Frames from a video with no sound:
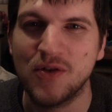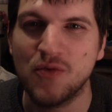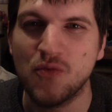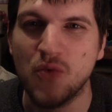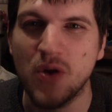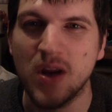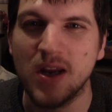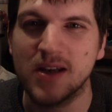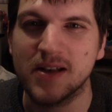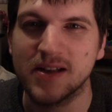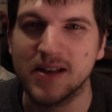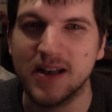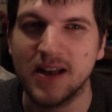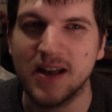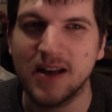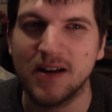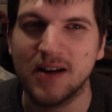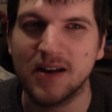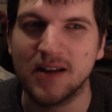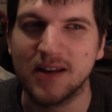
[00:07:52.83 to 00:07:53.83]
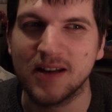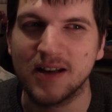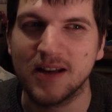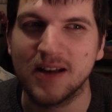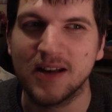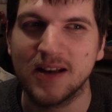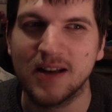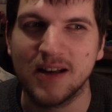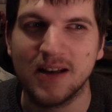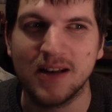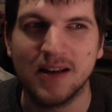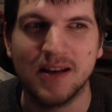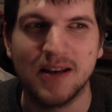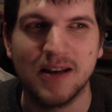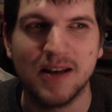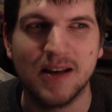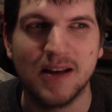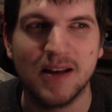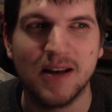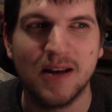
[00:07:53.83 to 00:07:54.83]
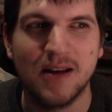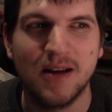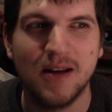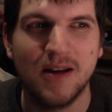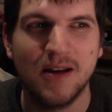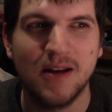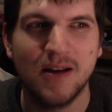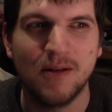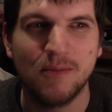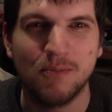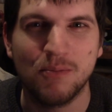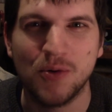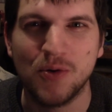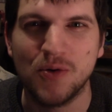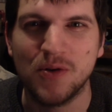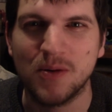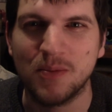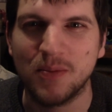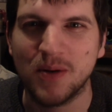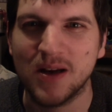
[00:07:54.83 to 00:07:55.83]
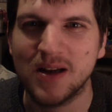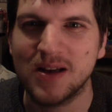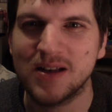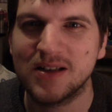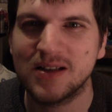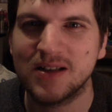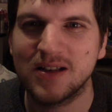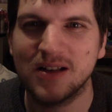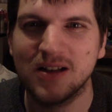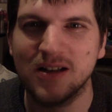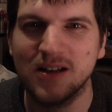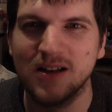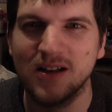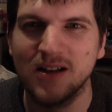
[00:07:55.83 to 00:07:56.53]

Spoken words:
weeks later, I think, in Budapest.